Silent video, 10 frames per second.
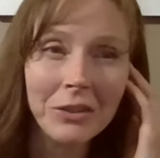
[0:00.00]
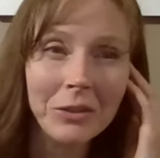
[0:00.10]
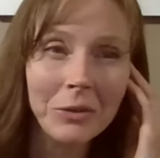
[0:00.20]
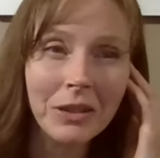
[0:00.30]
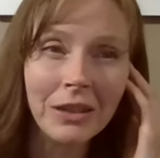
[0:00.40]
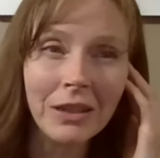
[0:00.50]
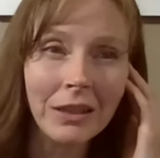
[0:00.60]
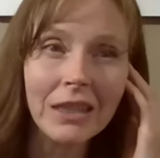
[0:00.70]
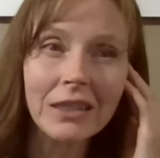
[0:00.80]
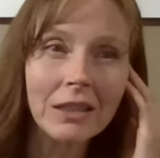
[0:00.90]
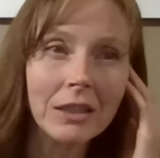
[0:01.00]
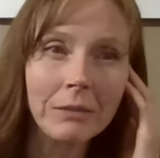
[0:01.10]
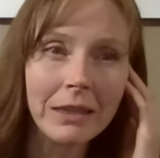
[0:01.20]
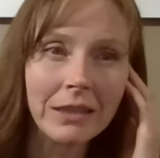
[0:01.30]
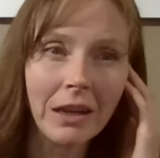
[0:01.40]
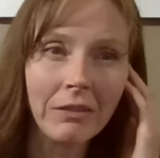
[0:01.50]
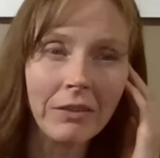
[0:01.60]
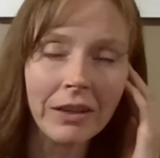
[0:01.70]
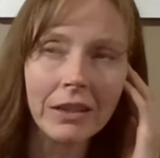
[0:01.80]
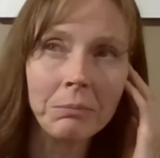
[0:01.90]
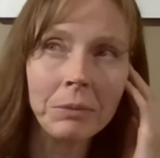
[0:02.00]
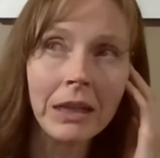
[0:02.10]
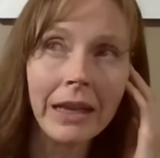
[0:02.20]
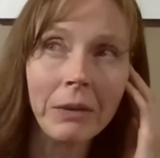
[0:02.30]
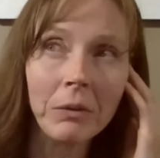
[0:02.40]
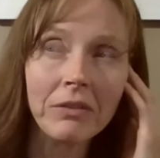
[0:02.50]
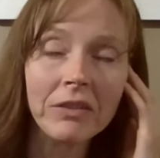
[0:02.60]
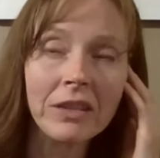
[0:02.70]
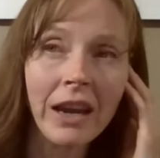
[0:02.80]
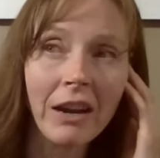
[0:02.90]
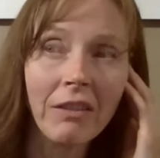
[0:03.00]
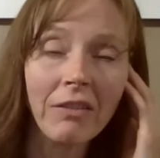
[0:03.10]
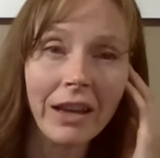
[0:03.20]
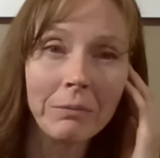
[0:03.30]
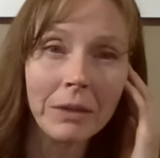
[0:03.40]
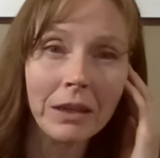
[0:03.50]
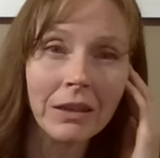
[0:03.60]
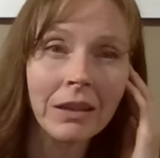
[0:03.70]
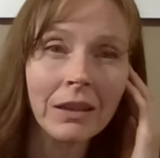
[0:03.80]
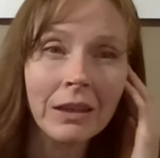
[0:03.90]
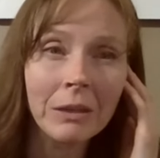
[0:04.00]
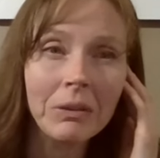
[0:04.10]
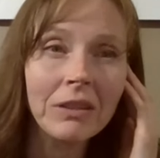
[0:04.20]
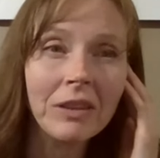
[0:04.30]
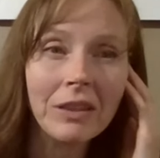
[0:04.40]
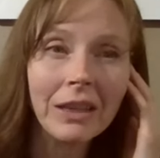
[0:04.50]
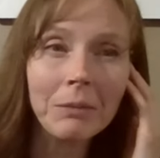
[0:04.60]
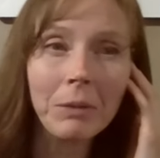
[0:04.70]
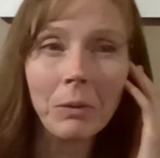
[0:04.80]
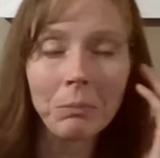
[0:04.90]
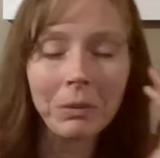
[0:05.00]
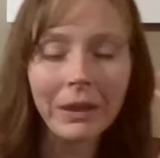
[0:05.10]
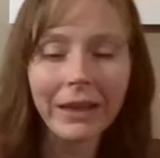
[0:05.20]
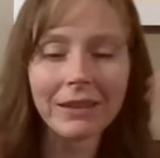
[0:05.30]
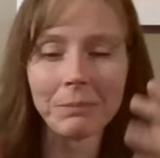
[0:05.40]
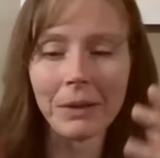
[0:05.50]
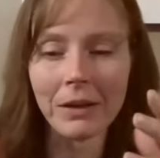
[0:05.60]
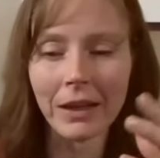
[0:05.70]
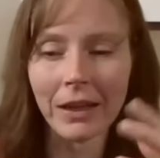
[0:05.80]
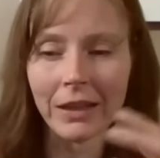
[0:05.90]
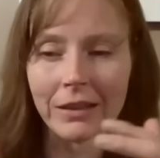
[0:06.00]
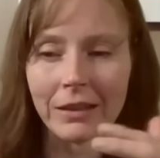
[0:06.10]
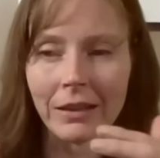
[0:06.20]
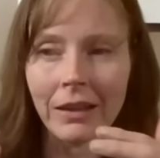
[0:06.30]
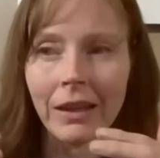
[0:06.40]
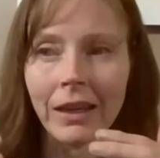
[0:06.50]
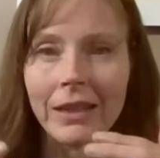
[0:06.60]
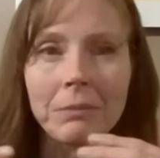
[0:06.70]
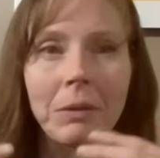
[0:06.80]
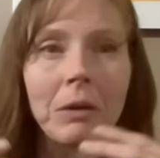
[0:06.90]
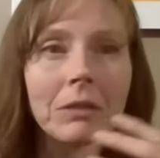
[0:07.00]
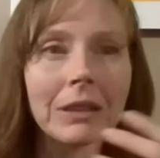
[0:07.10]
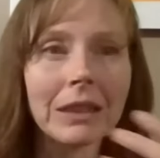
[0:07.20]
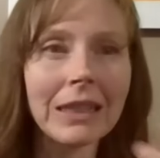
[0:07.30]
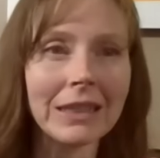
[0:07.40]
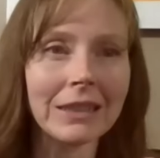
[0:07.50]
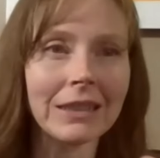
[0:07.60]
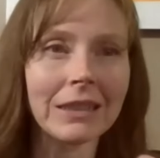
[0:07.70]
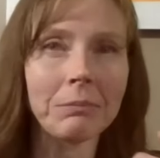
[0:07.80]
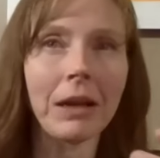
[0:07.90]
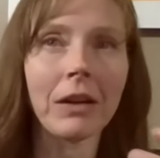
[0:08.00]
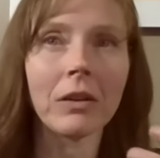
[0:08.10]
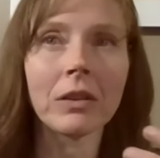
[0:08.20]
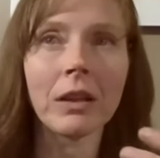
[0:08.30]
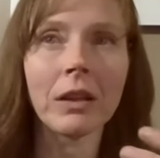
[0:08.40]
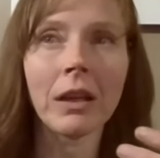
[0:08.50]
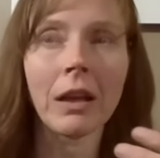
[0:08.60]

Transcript: to listen to myself. Like play would have terrified me. If you think about what play is about, it's it's about release. It's about